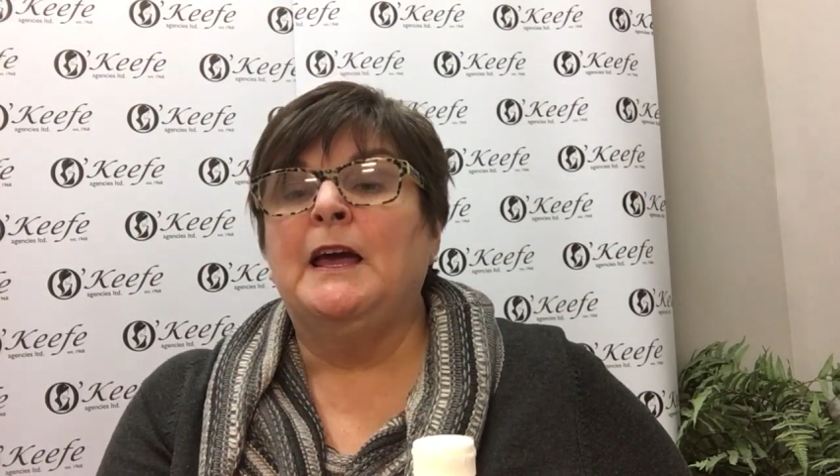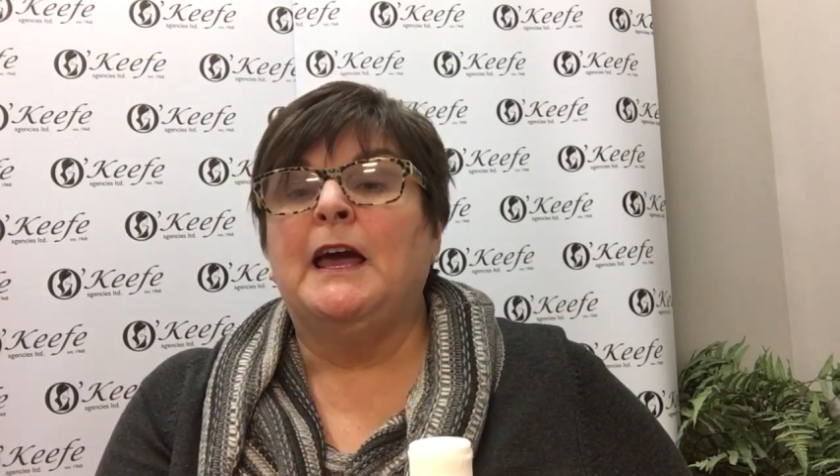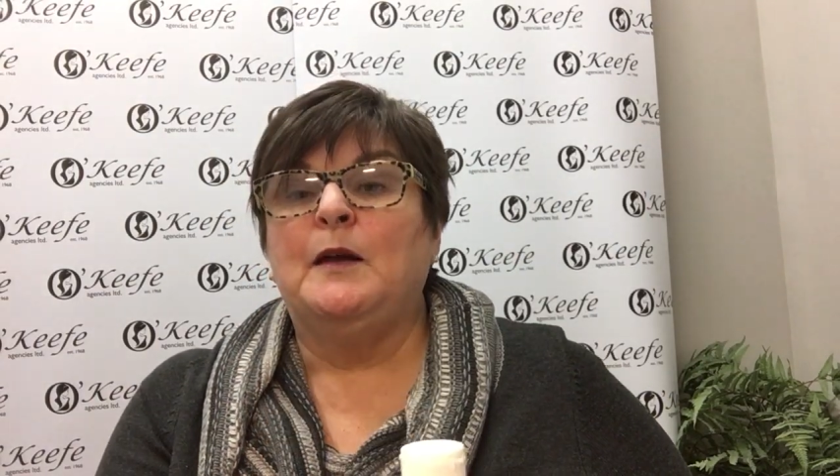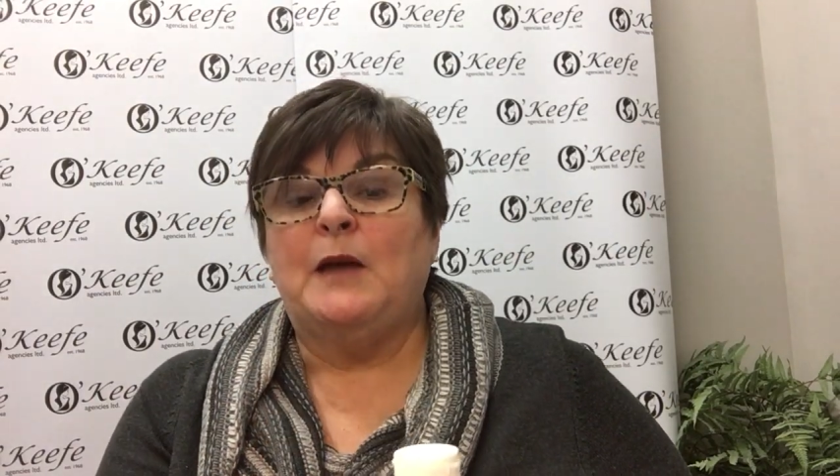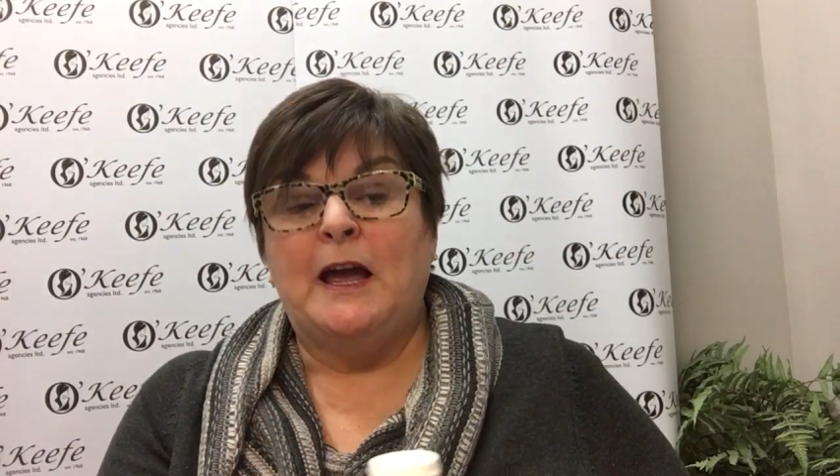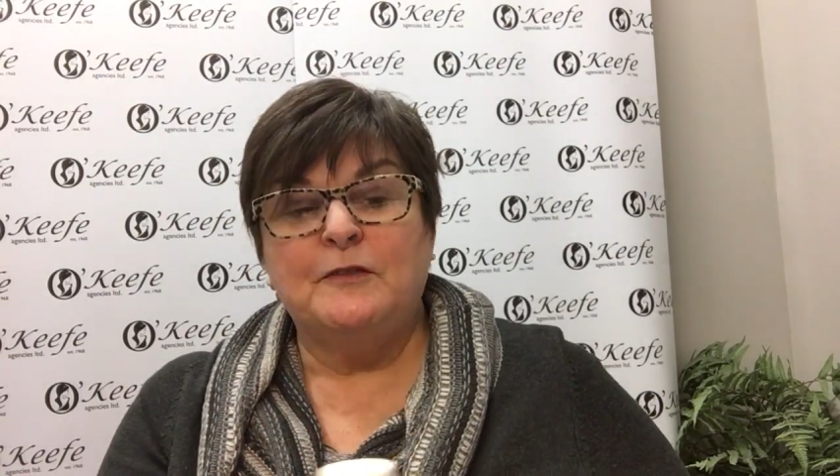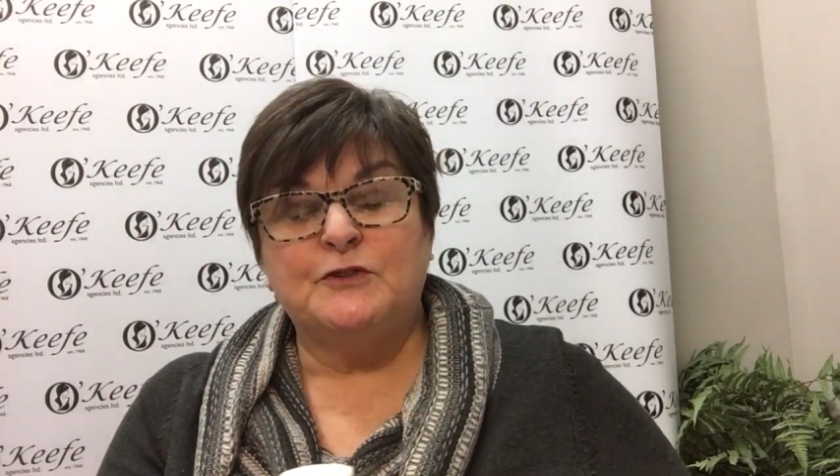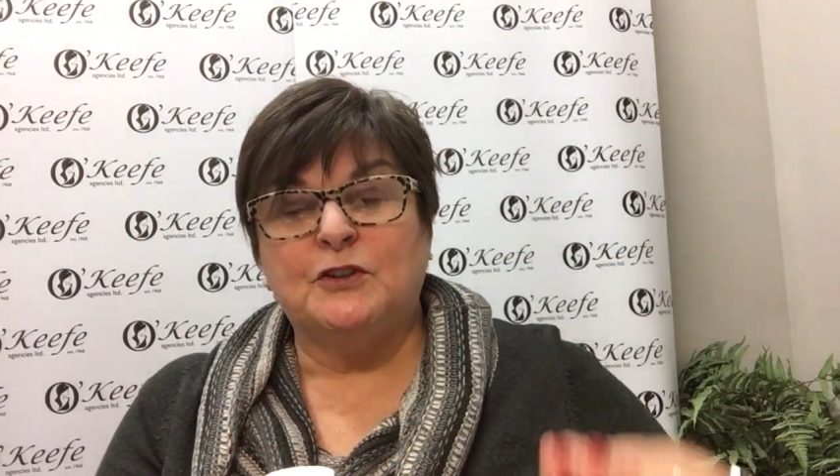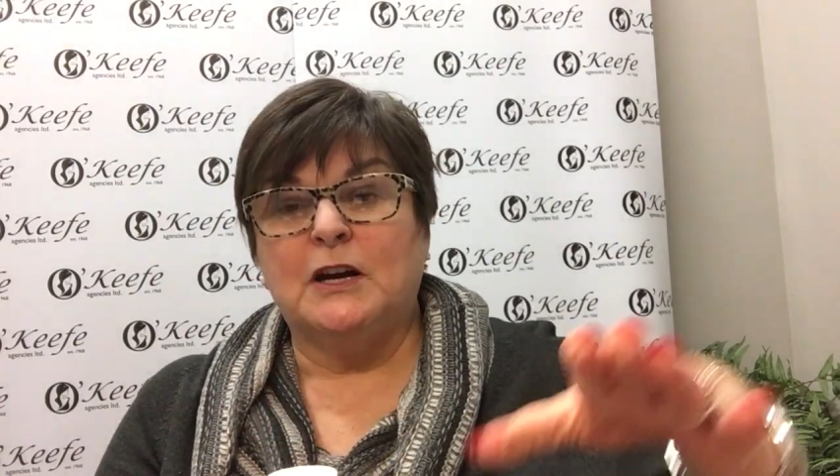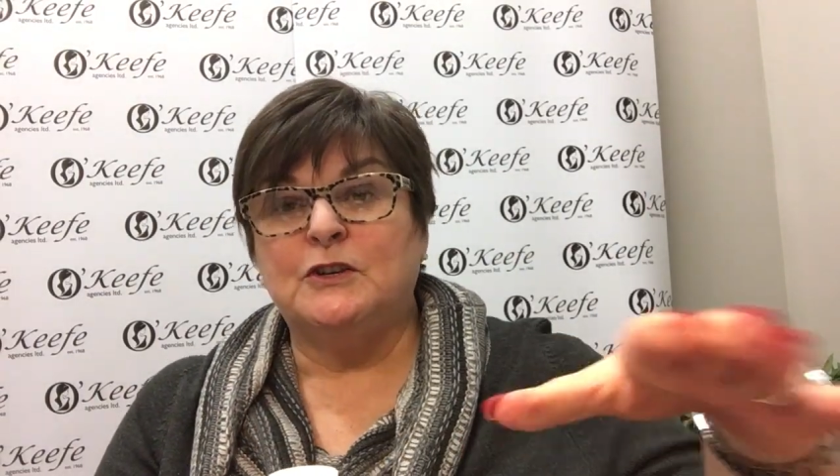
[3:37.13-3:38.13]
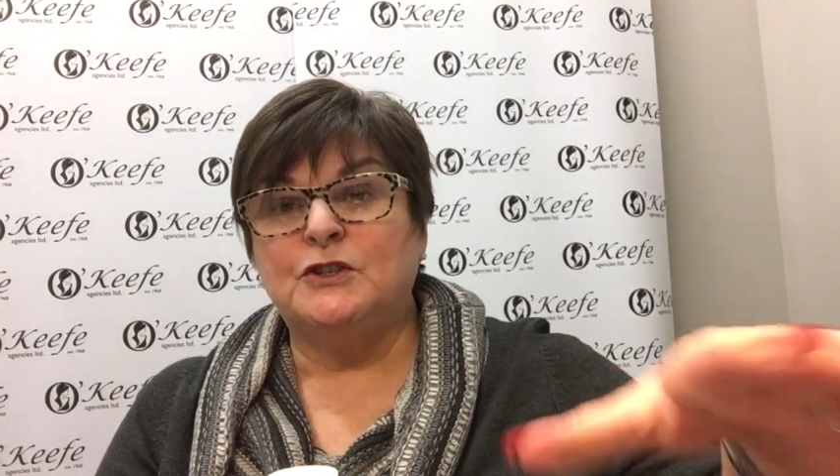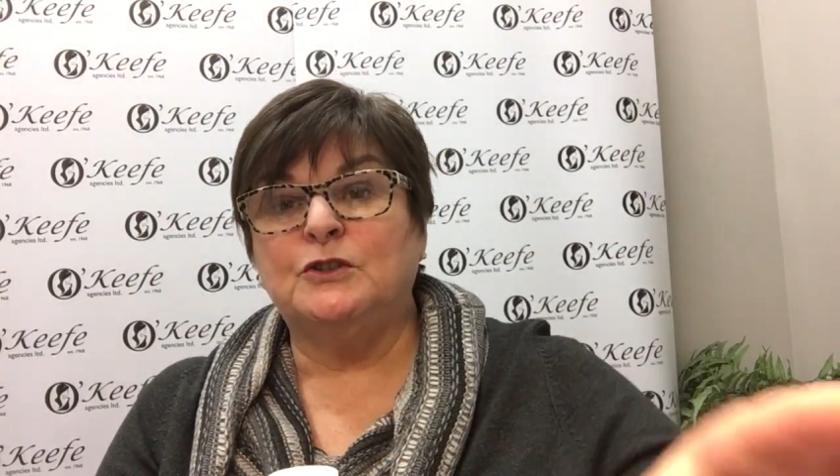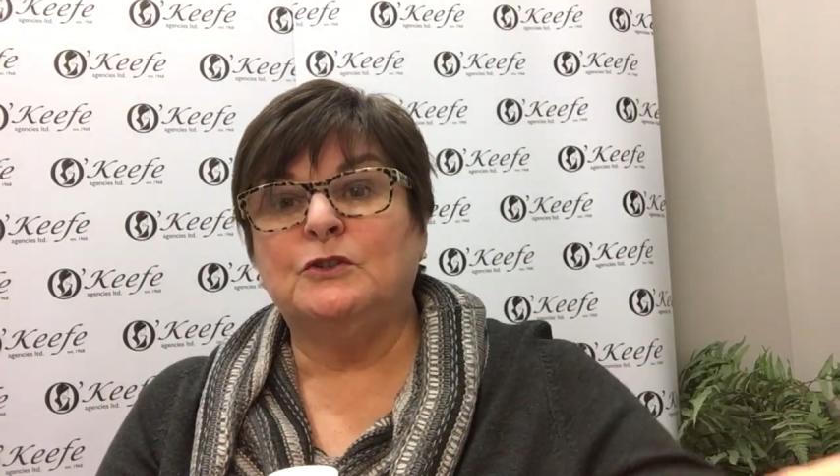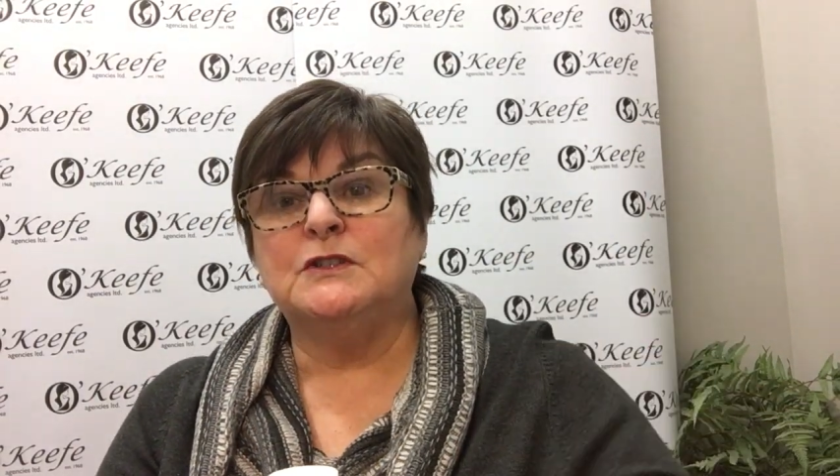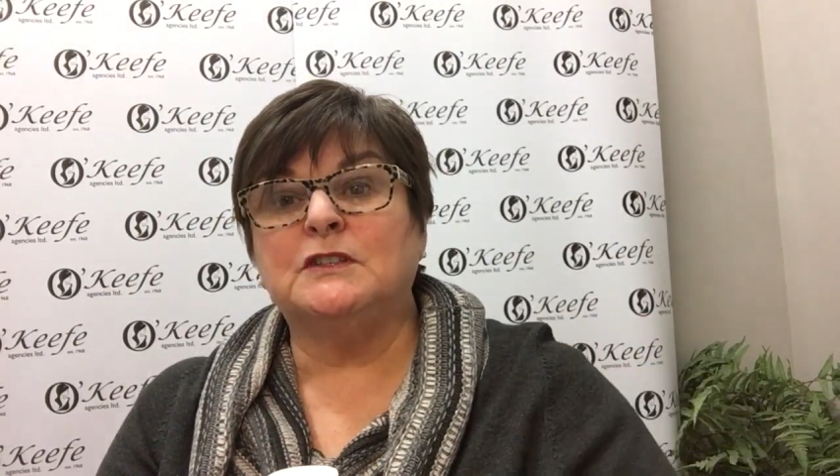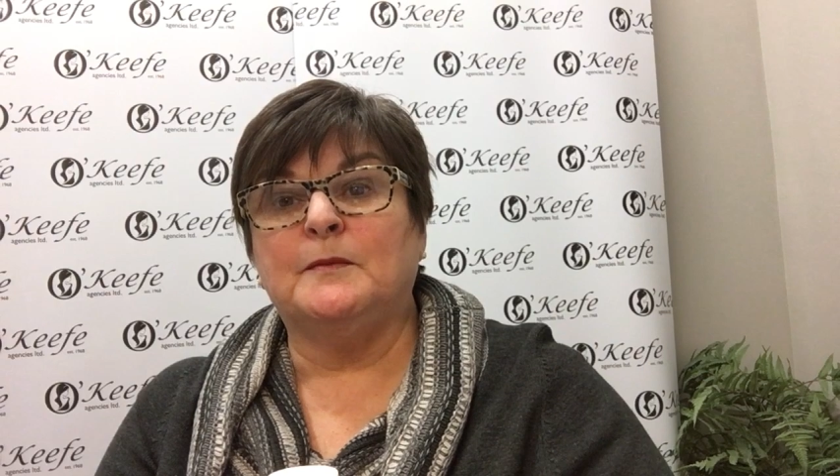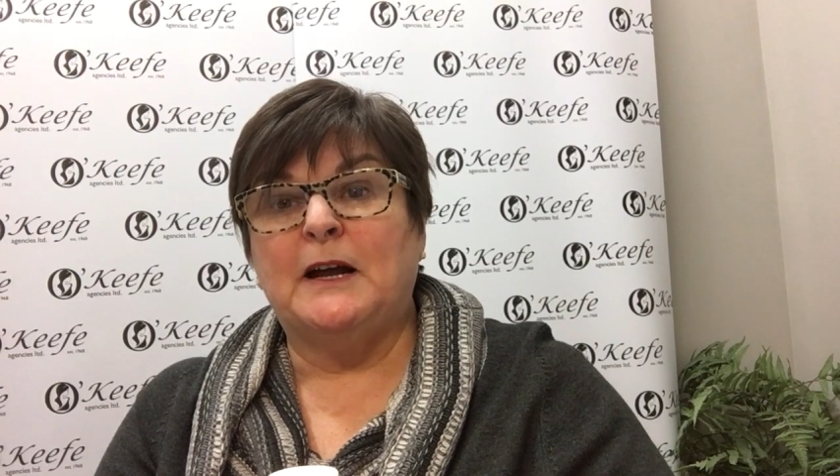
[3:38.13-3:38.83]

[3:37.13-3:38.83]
And after our tools come